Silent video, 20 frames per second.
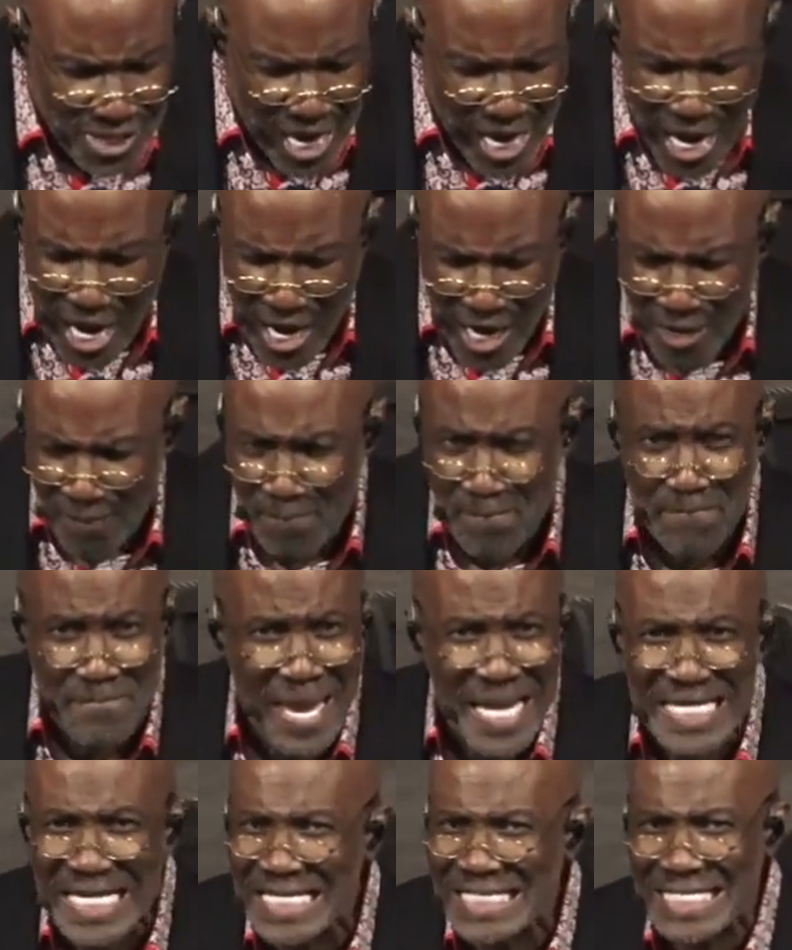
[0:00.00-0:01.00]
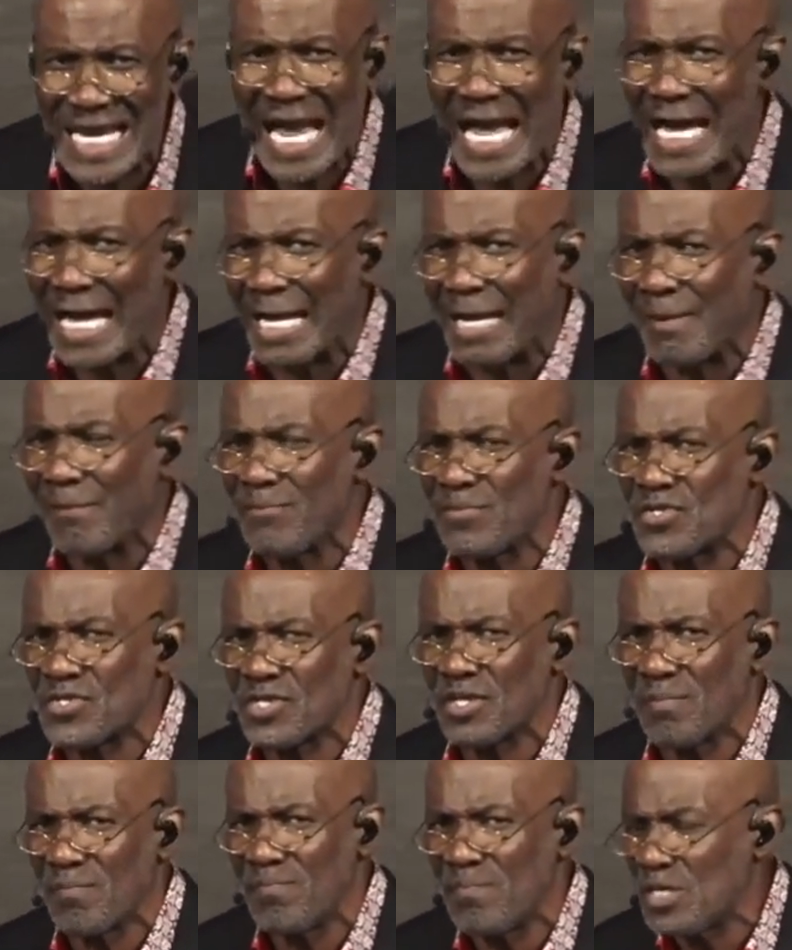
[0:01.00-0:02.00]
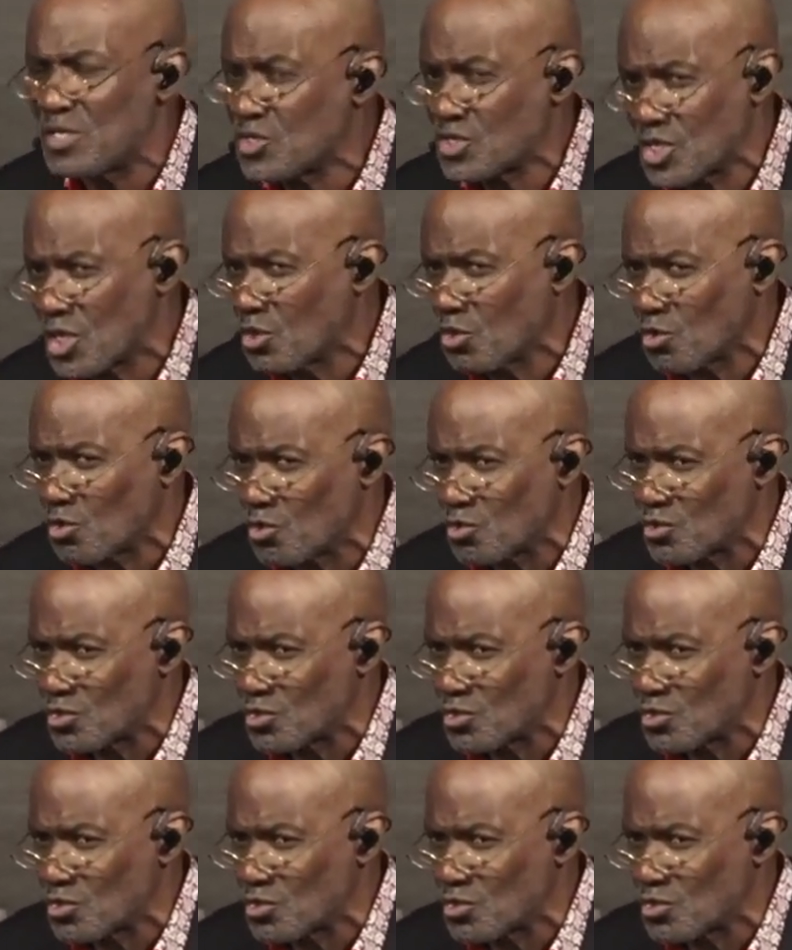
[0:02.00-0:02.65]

are many times misused.